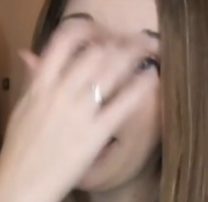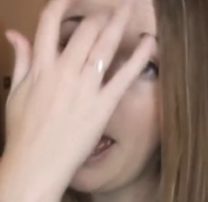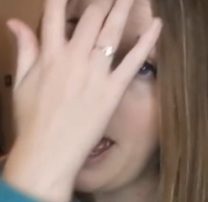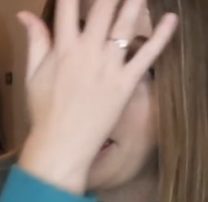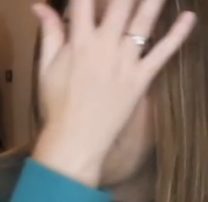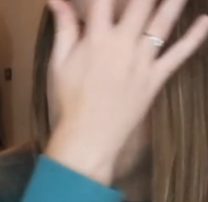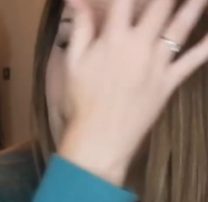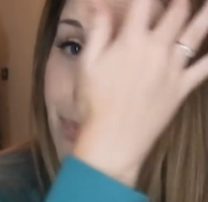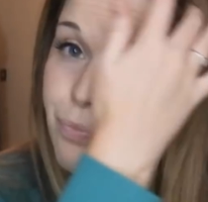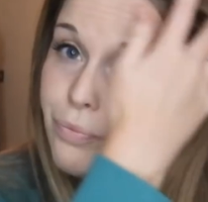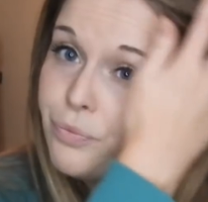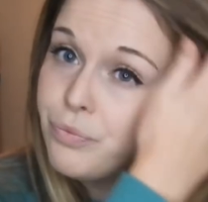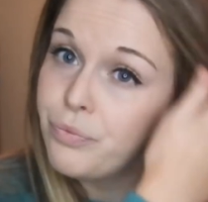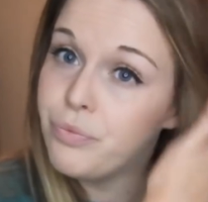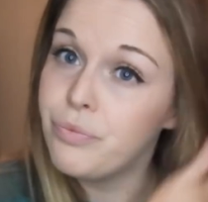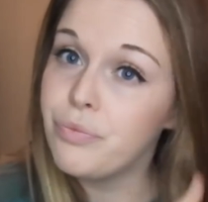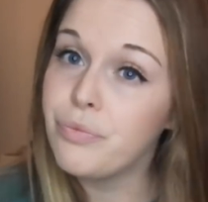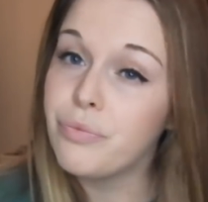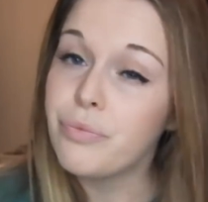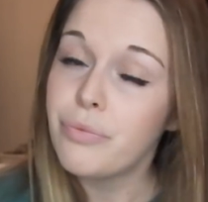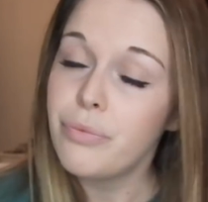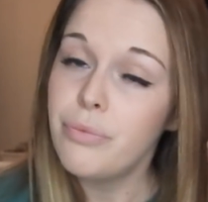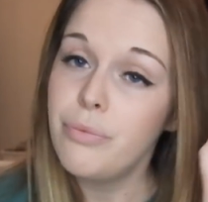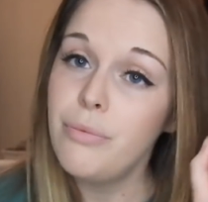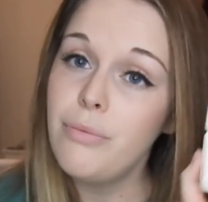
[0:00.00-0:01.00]

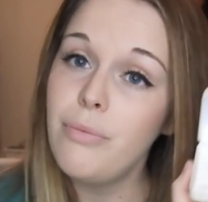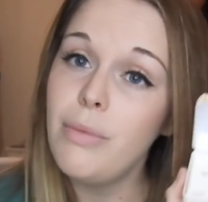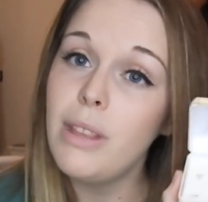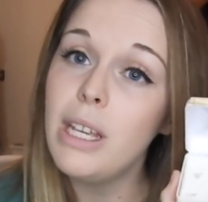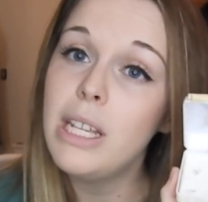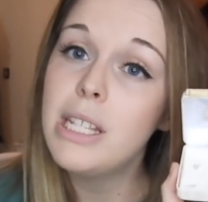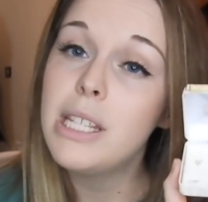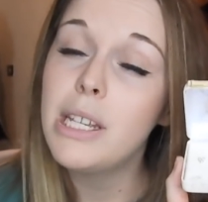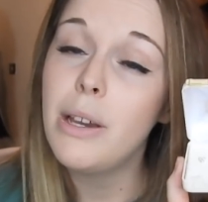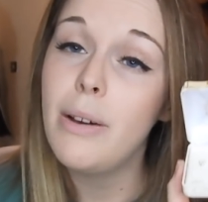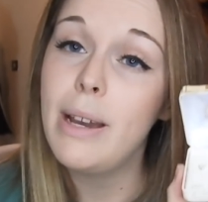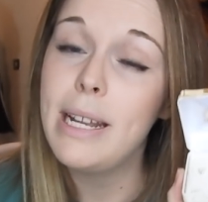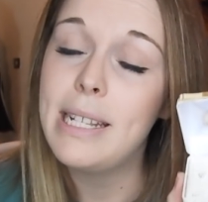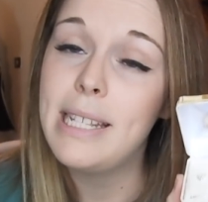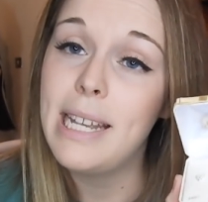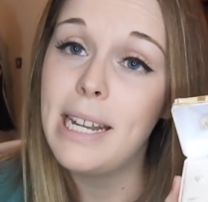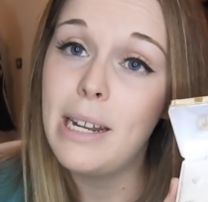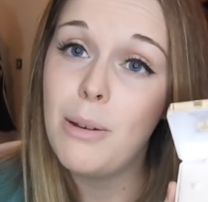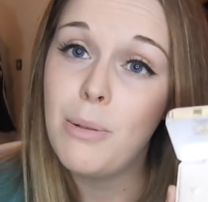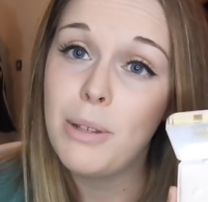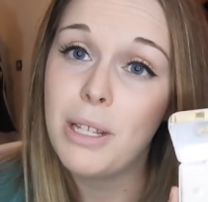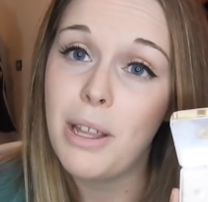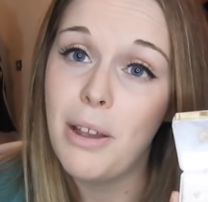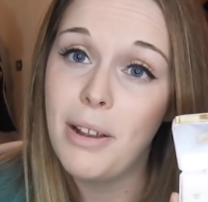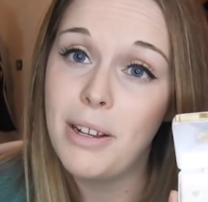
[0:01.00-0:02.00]
So I
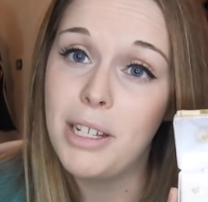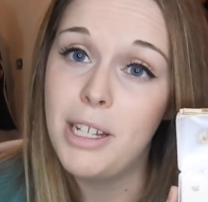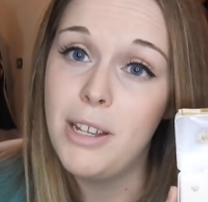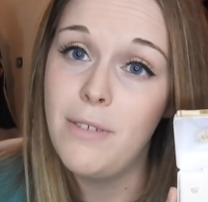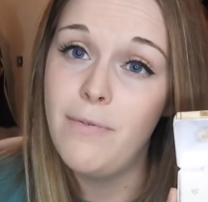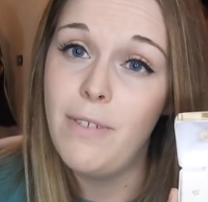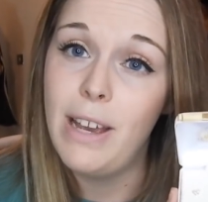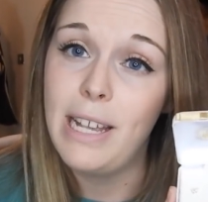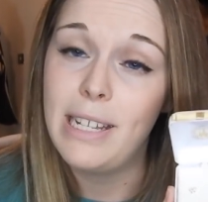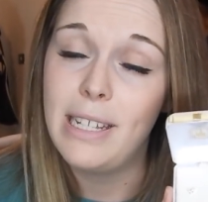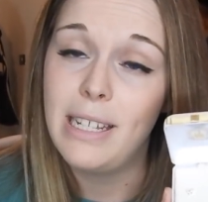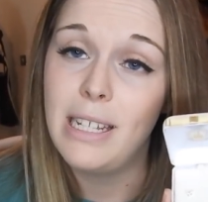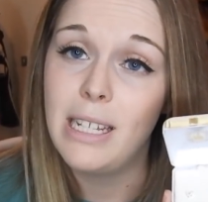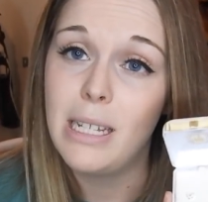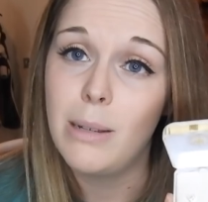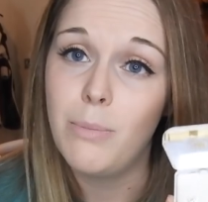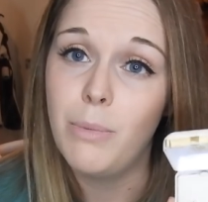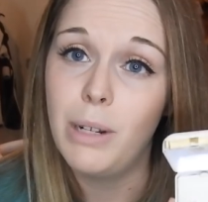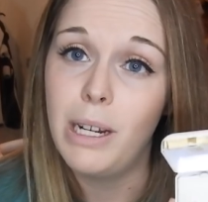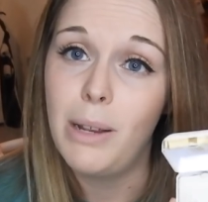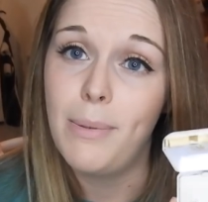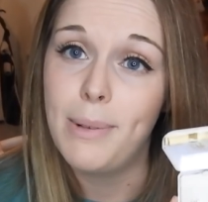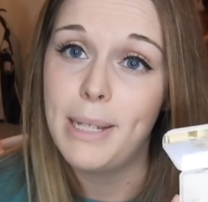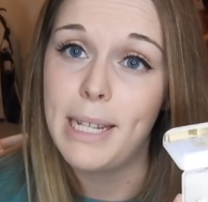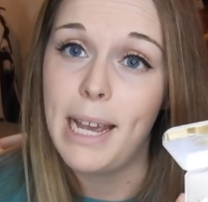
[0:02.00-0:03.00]
said I was going to invest in some
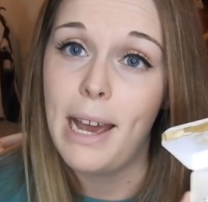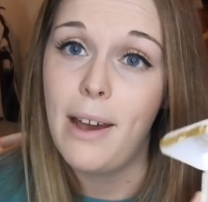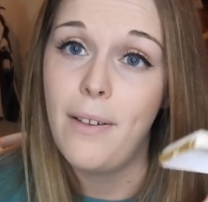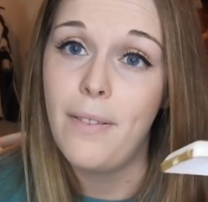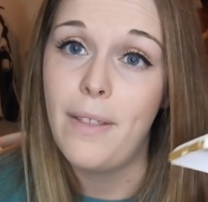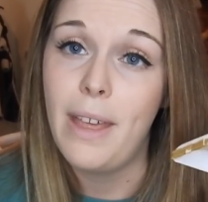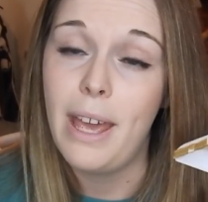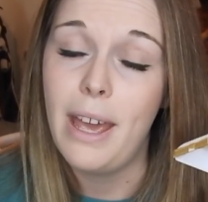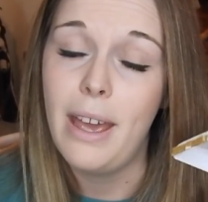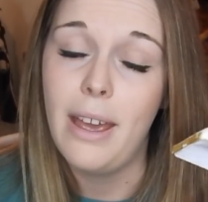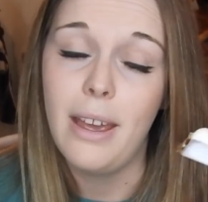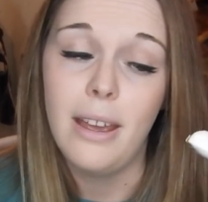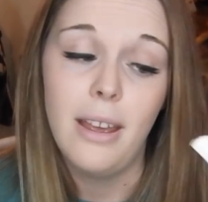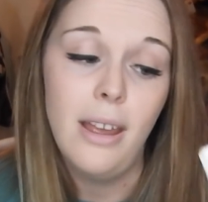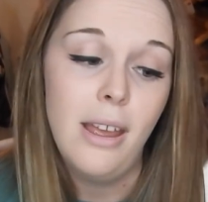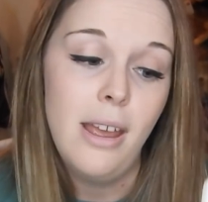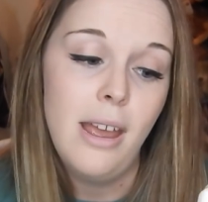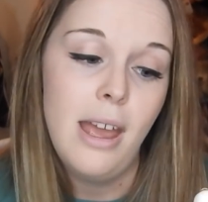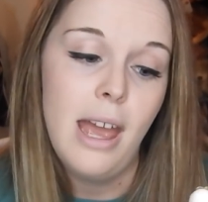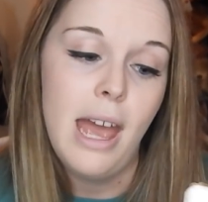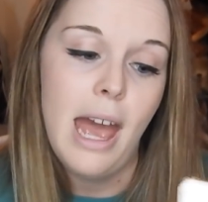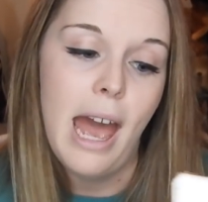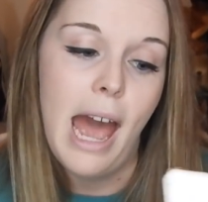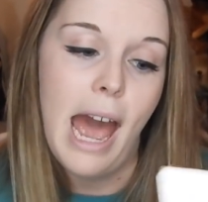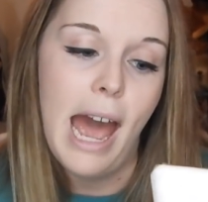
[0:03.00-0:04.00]
when I was out there,
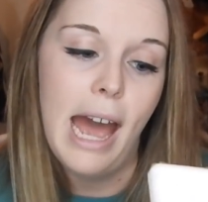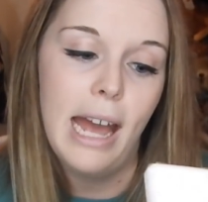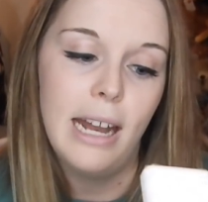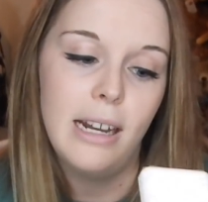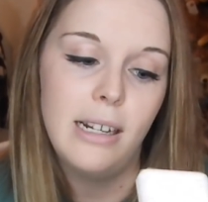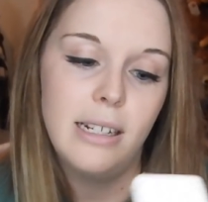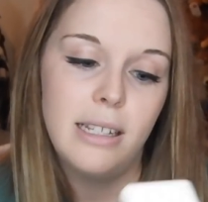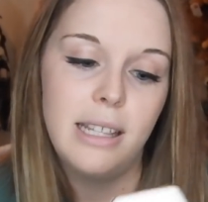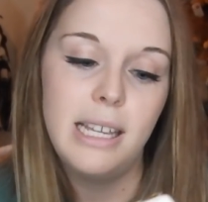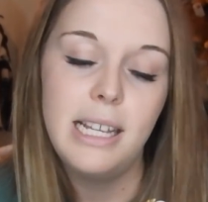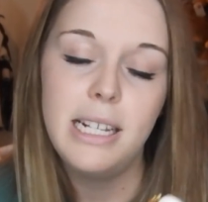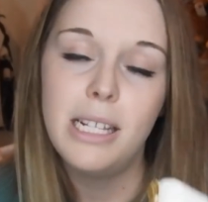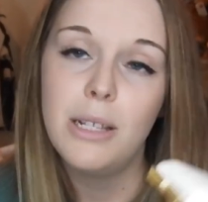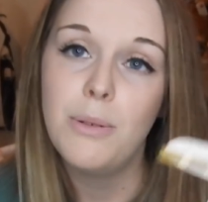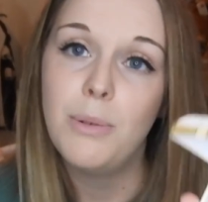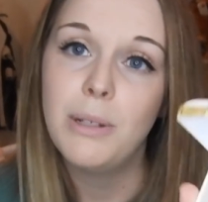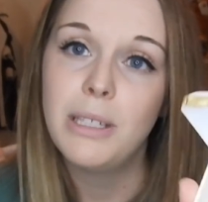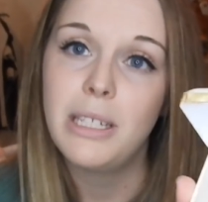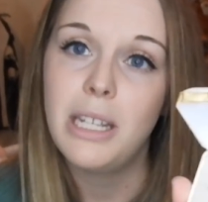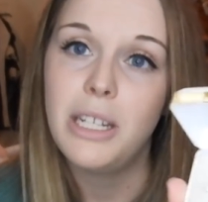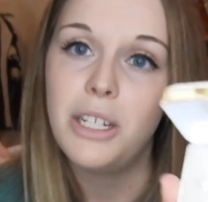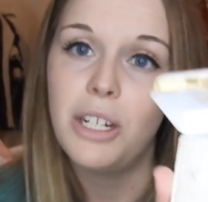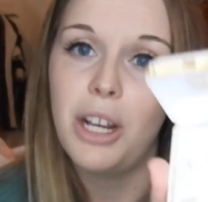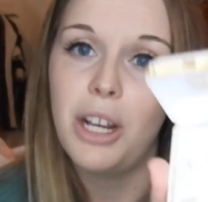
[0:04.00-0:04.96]
and these are the ones I